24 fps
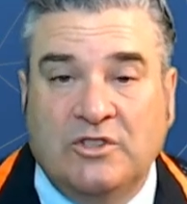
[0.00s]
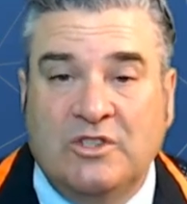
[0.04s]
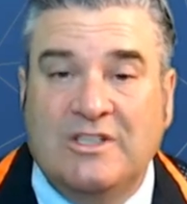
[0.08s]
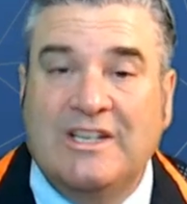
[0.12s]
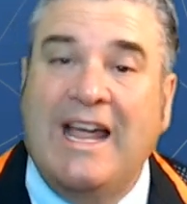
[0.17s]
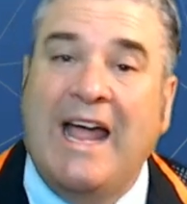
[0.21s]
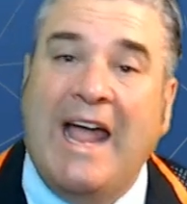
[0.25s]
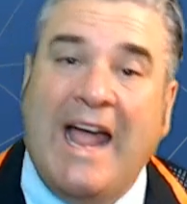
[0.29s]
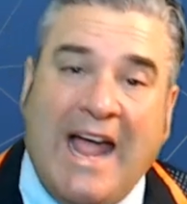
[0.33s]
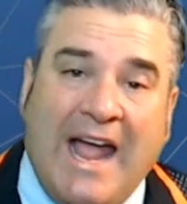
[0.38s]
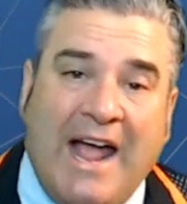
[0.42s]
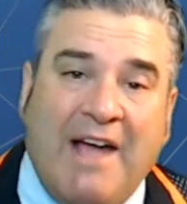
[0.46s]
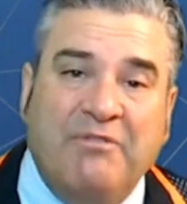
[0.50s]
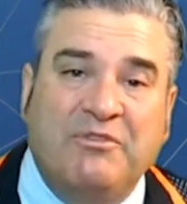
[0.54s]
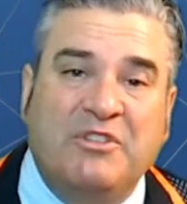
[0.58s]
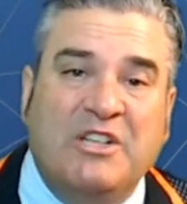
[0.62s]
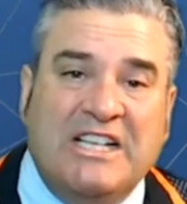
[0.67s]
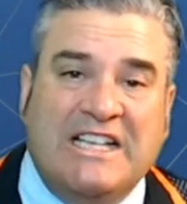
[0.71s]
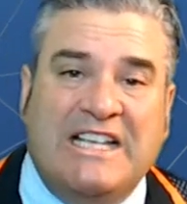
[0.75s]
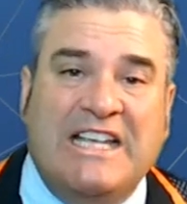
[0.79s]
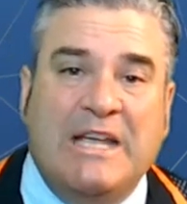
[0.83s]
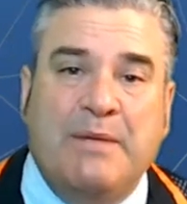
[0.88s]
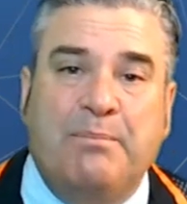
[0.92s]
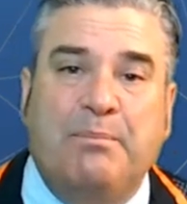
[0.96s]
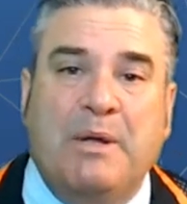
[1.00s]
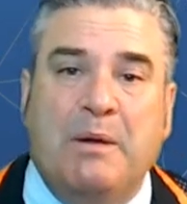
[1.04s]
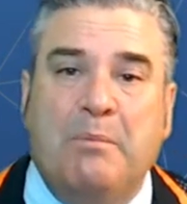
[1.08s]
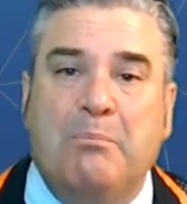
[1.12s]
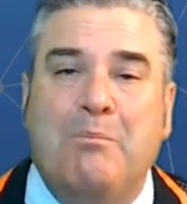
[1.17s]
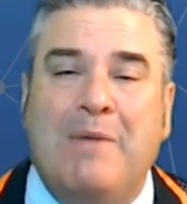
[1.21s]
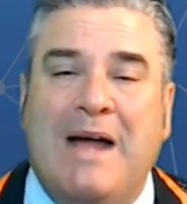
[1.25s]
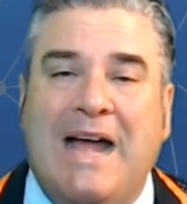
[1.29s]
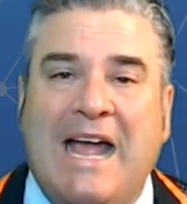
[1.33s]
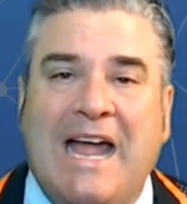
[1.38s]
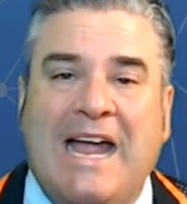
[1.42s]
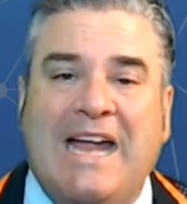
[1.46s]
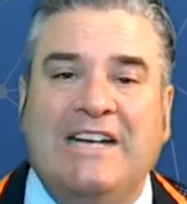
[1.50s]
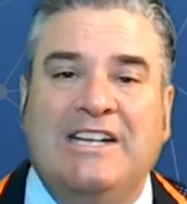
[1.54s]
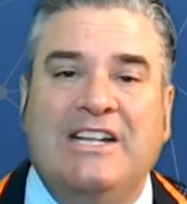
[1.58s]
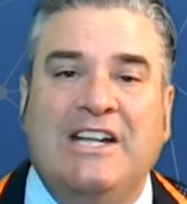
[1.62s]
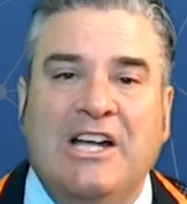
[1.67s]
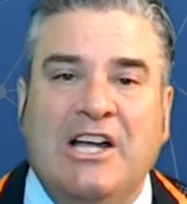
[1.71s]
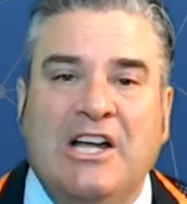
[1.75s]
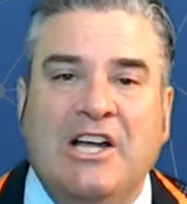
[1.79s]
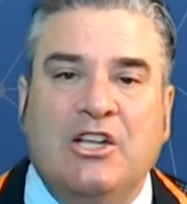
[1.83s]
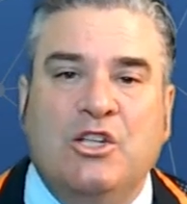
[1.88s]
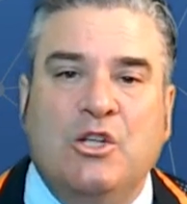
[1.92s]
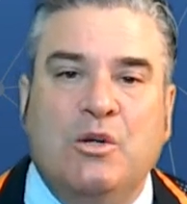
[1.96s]
So you have to keep in mind,
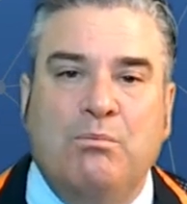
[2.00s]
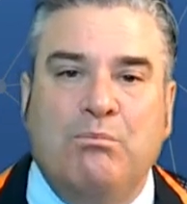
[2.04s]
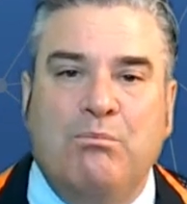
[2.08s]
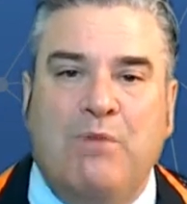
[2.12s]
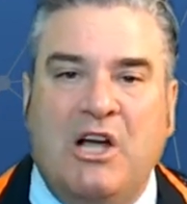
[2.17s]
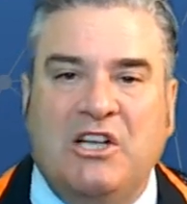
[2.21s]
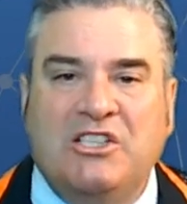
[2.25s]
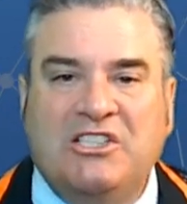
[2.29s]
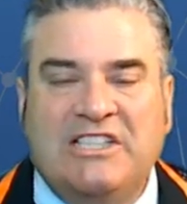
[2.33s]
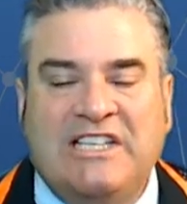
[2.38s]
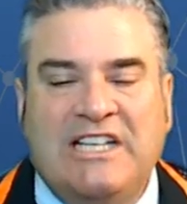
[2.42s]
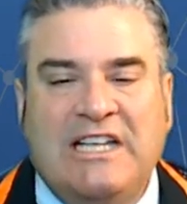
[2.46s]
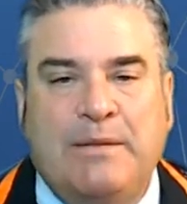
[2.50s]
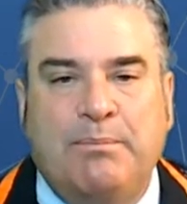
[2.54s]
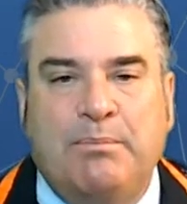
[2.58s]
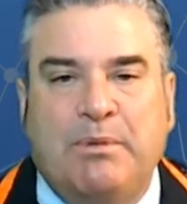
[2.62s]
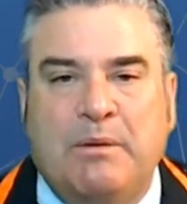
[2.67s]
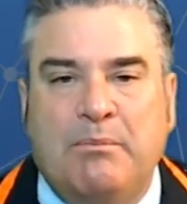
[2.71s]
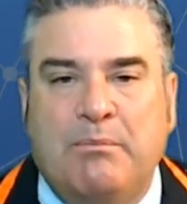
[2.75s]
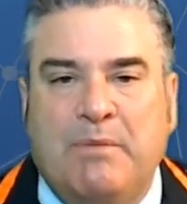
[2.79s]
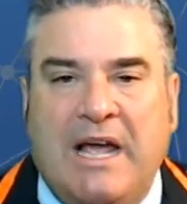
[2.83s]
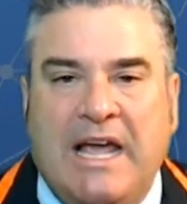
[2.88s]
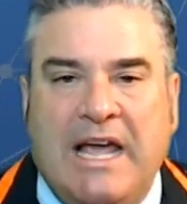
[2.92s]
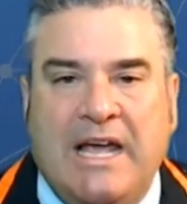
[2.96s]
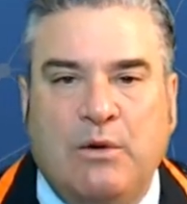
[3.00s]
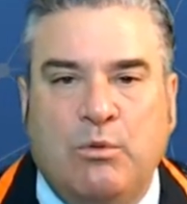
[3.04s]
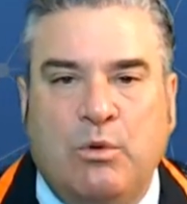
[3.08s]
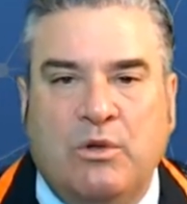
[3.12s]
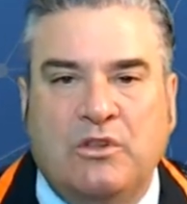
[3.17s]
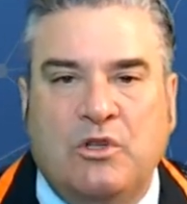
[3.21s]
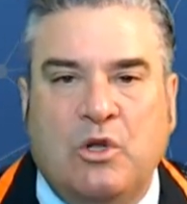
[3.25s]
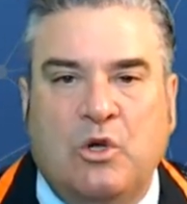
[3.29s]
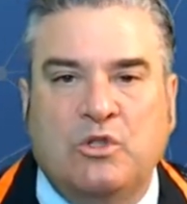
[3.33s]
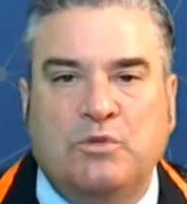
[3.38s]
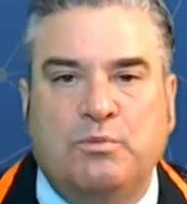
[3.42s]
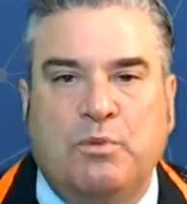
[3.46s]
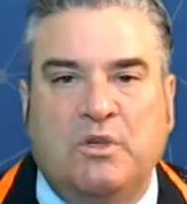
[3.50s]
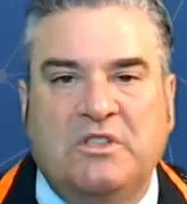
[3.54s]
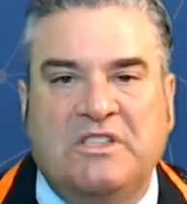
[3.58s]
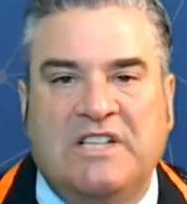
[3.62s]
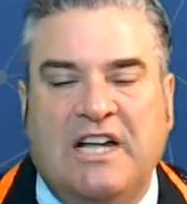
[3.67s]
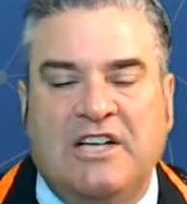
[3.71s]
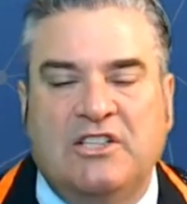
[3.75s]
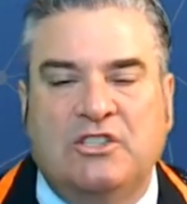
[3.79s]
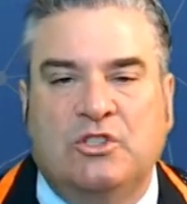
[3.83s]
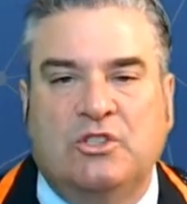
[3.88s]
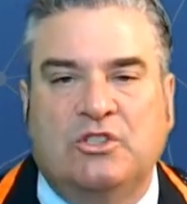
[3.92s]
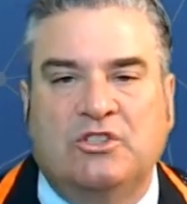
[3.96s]
you must keep in mind what those
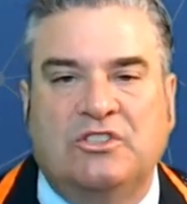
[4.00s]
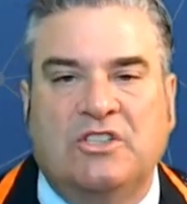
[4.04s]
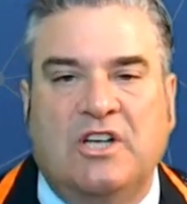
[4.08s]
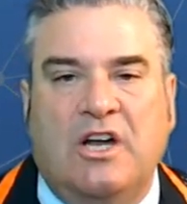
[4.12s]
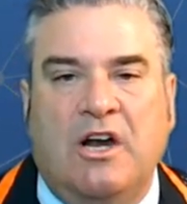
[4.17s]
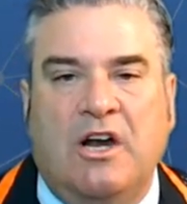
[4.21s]
potentials